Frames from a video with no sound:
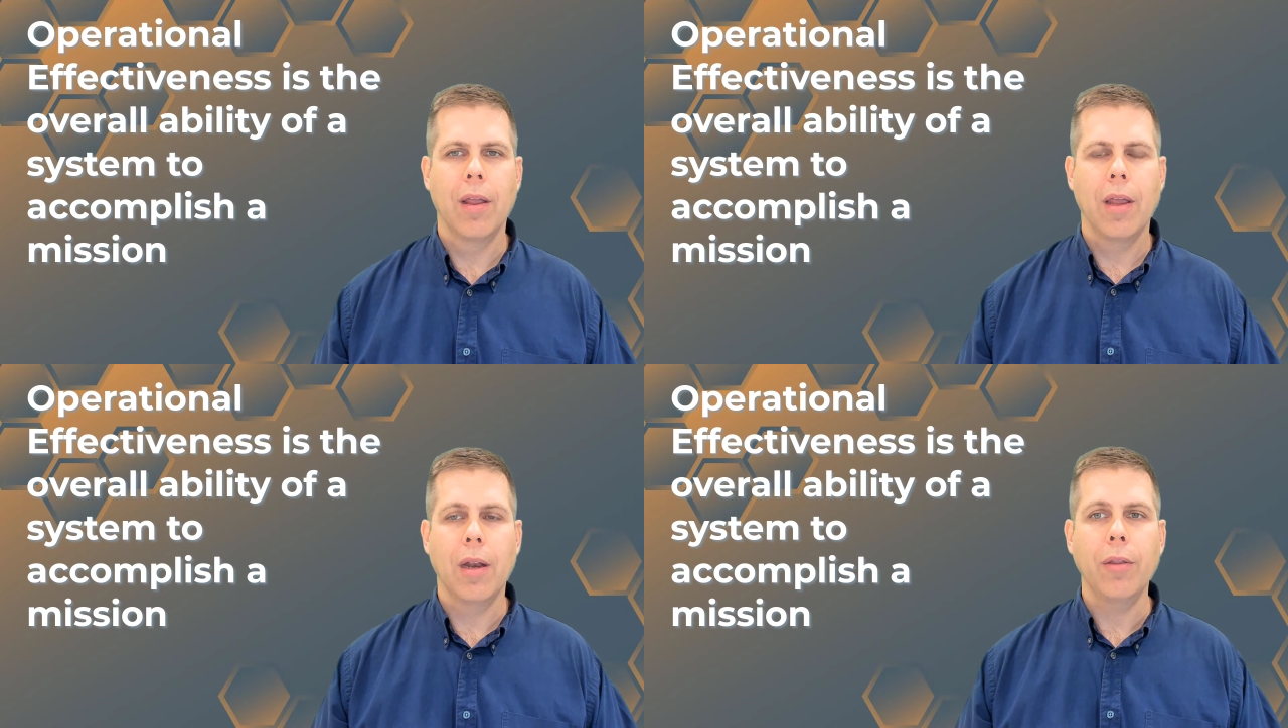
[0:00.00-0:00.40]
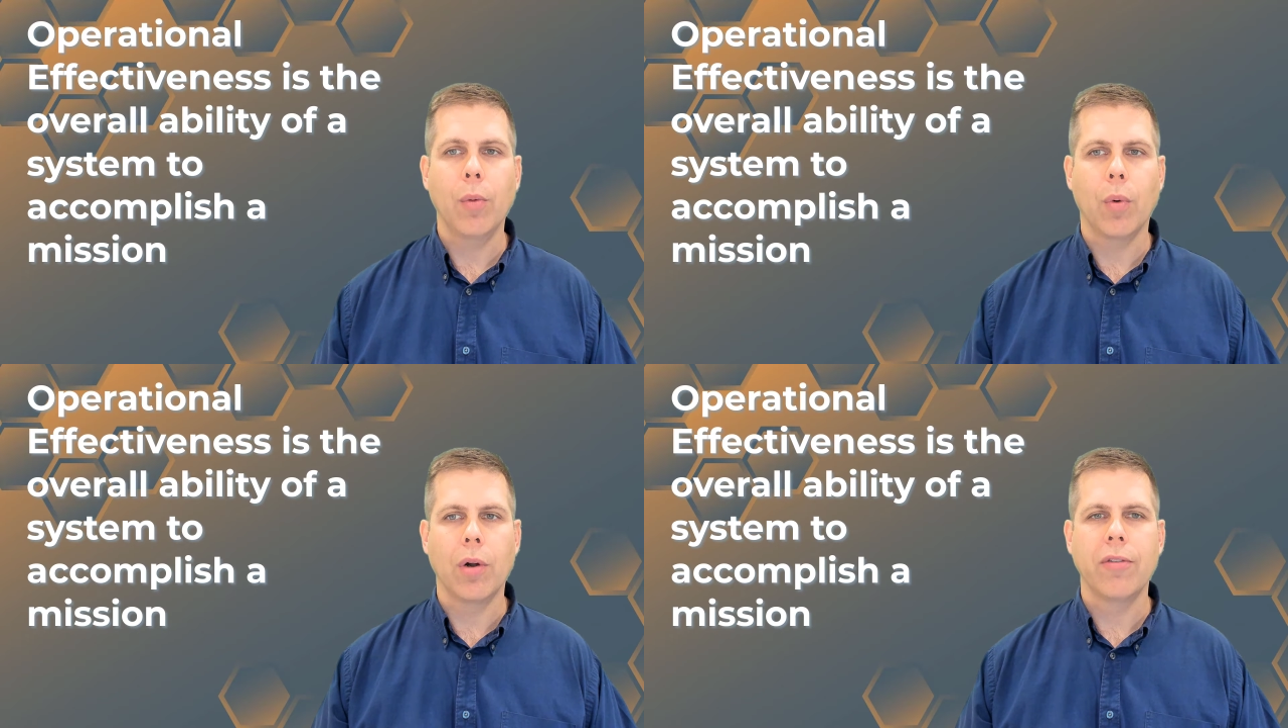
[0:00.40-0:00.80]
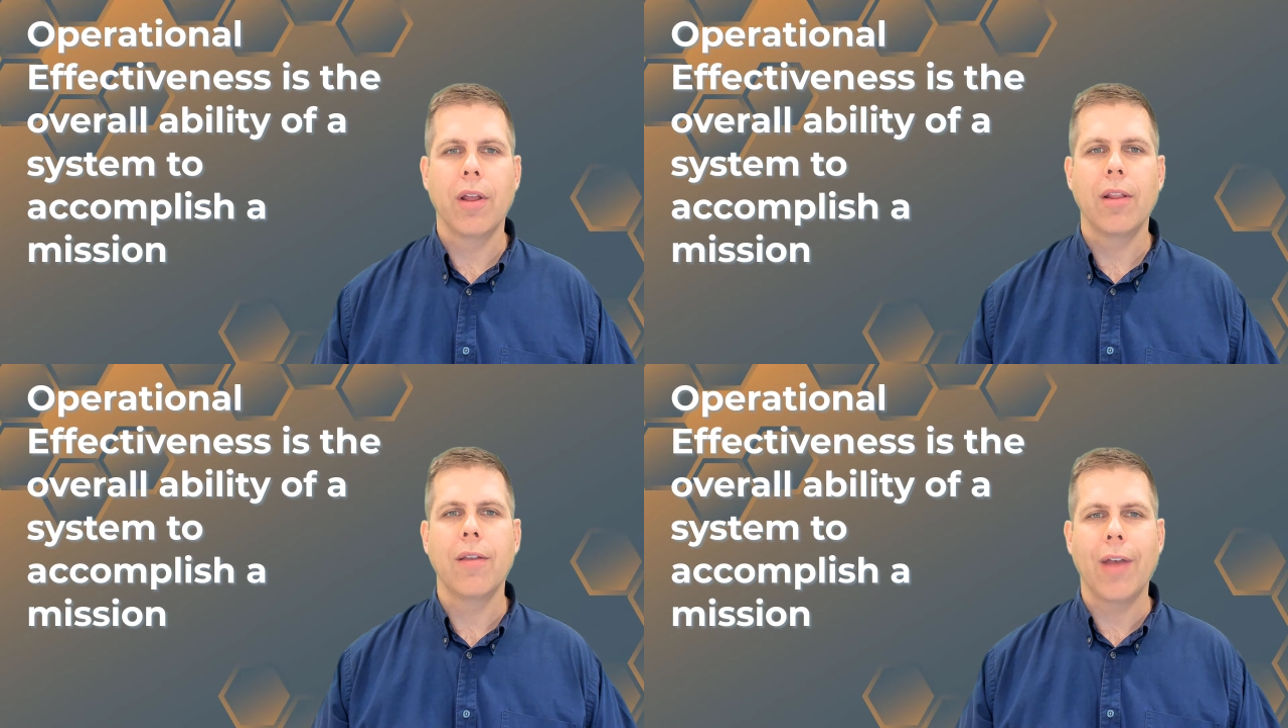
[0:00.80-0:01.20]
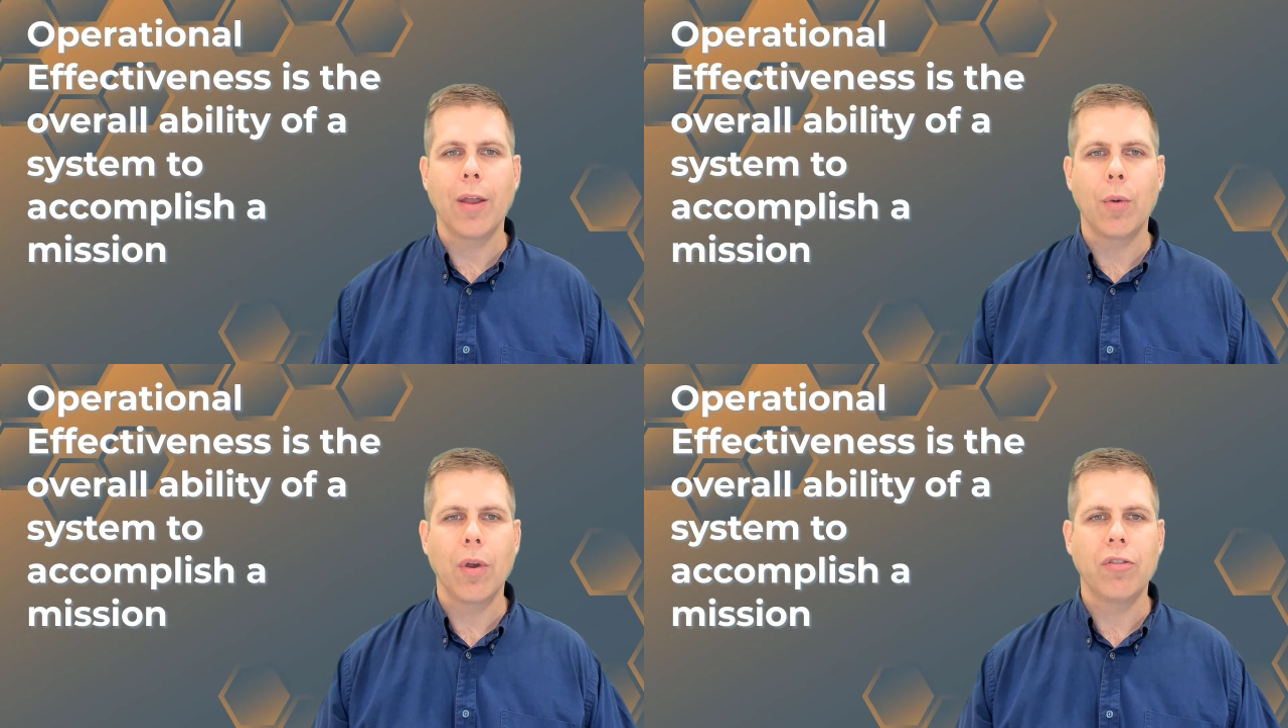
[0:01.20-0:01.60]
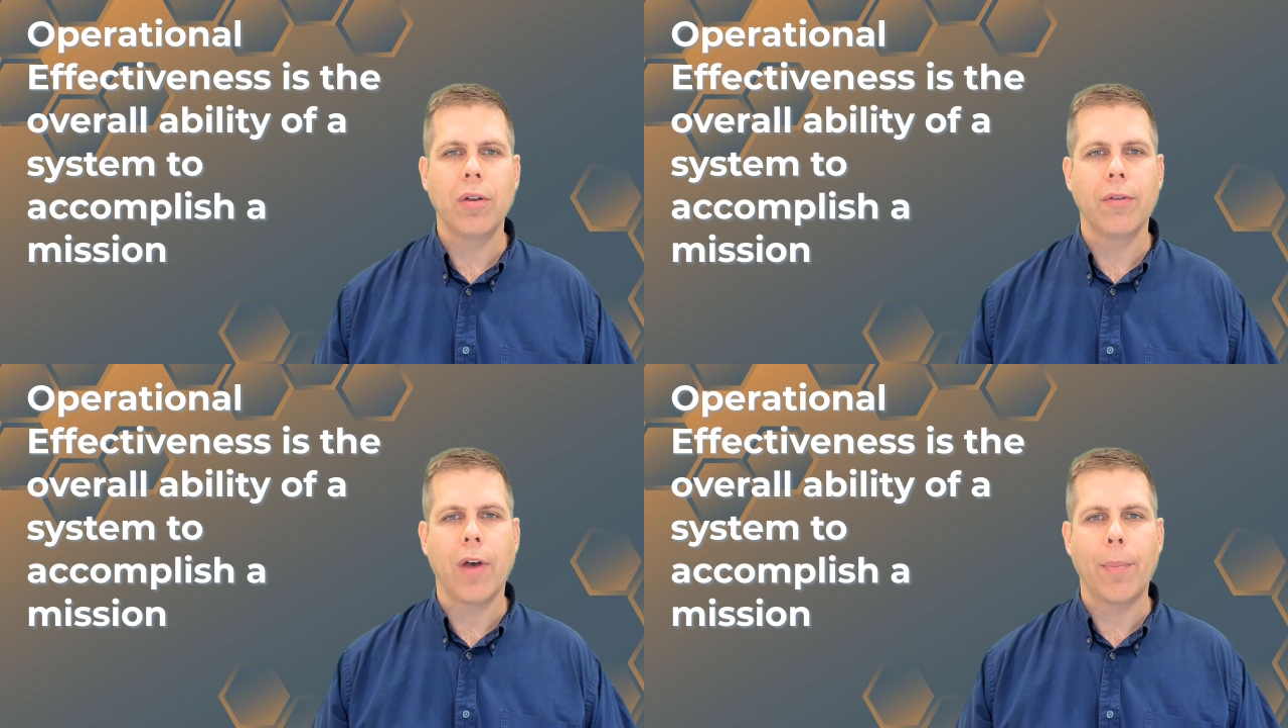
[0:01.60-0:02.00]
In other words, the evaluation
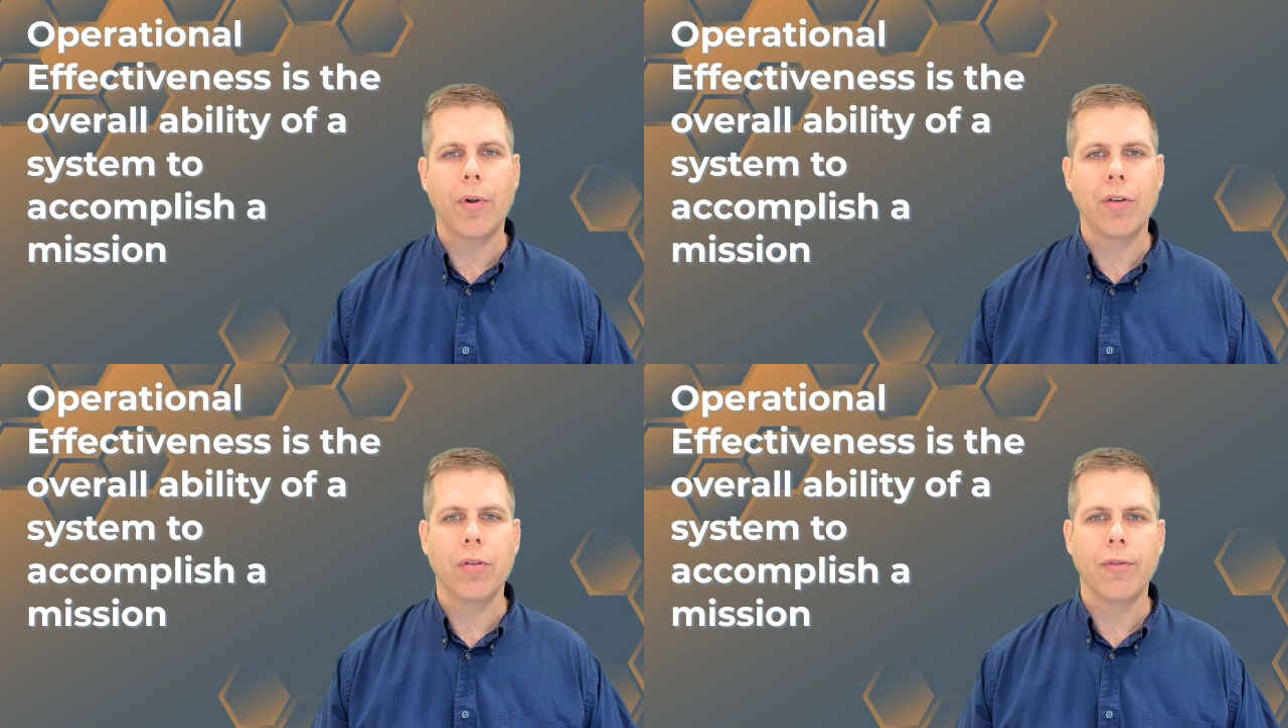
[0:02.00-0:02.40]
of operational